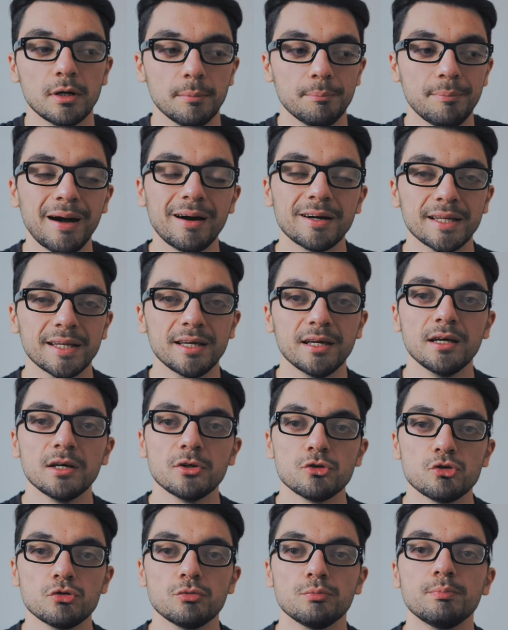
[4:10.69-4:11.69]
body
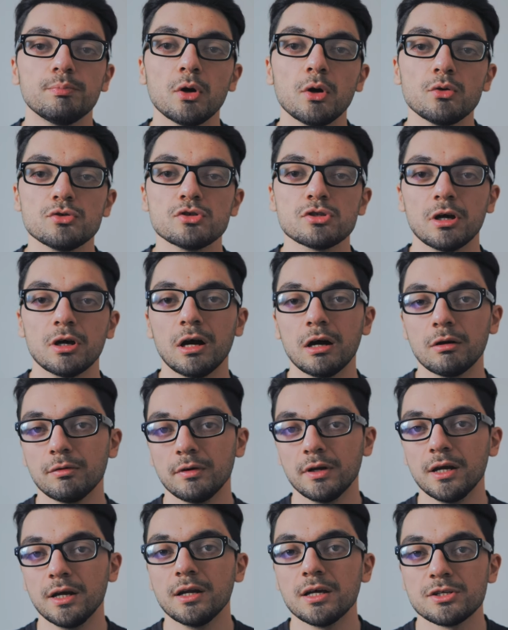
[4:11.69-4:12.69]
to boost our
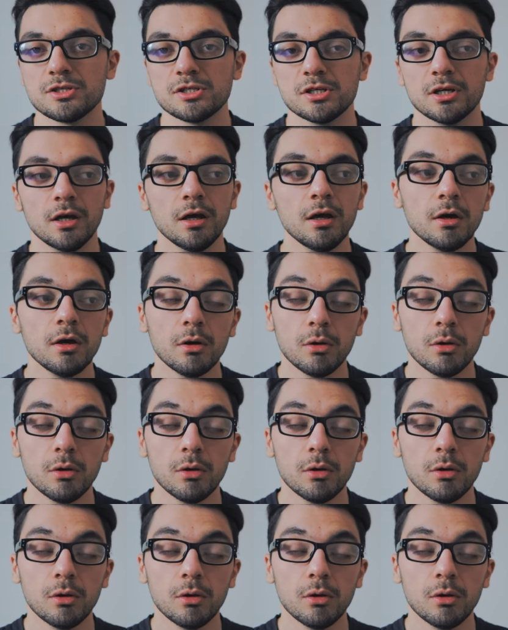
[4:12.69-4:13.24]
energy